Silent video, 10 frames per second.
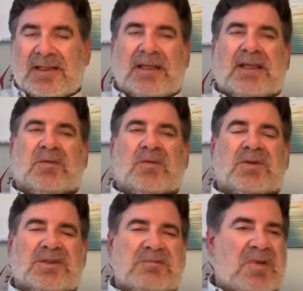It
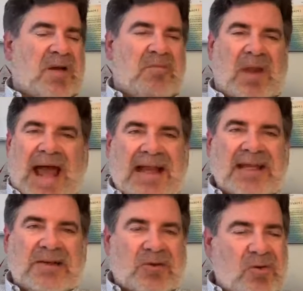was a black
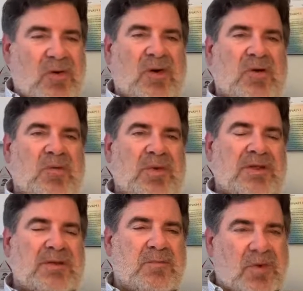and chrome
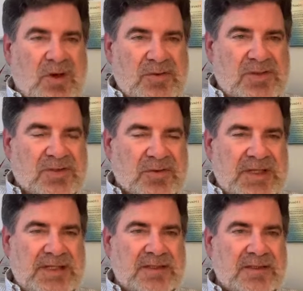Pro
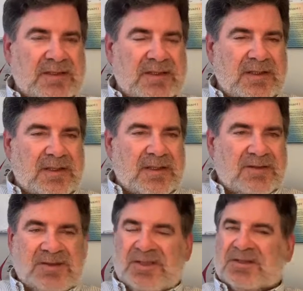Street,
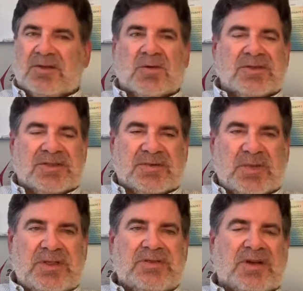just gorgeous.
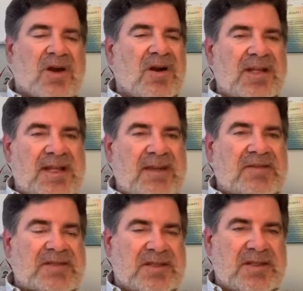We used a Harley
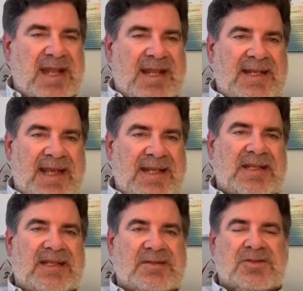Davidson
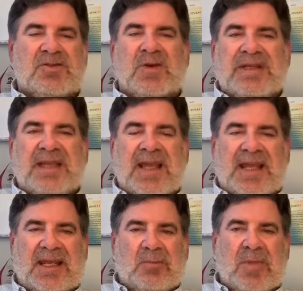88-inch twin
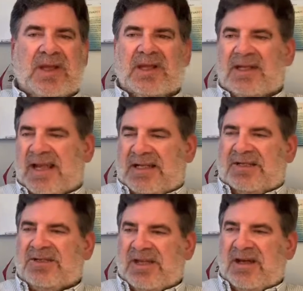cam, had a
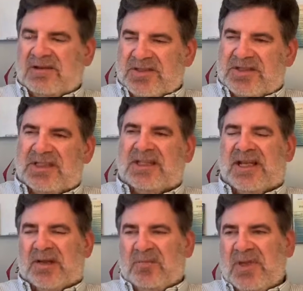gel seat,
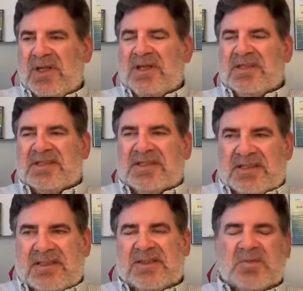had
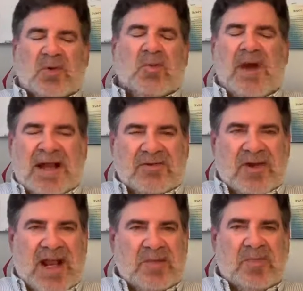6-inch pullback
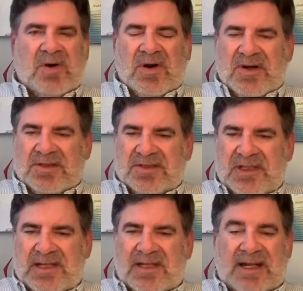drag bars.
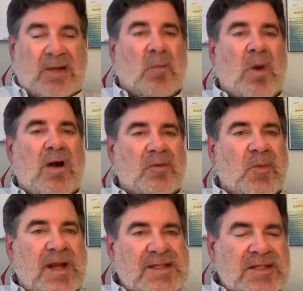It had Weld
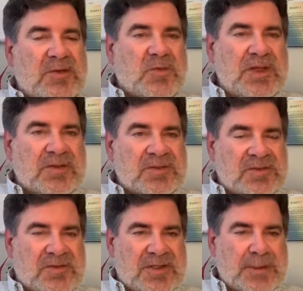racing wheels
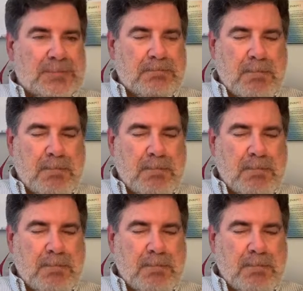on it.